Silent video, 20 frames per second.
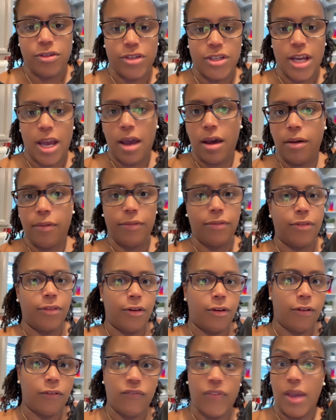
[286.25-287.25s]
child
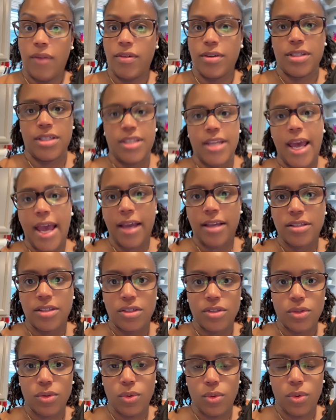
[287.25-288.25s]
their favorite snacks to
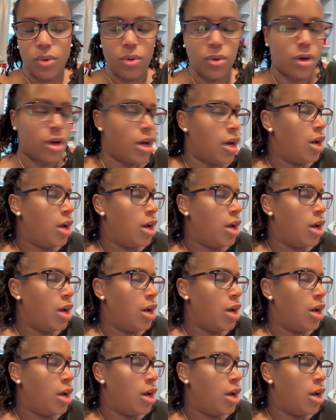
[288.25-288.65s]
school.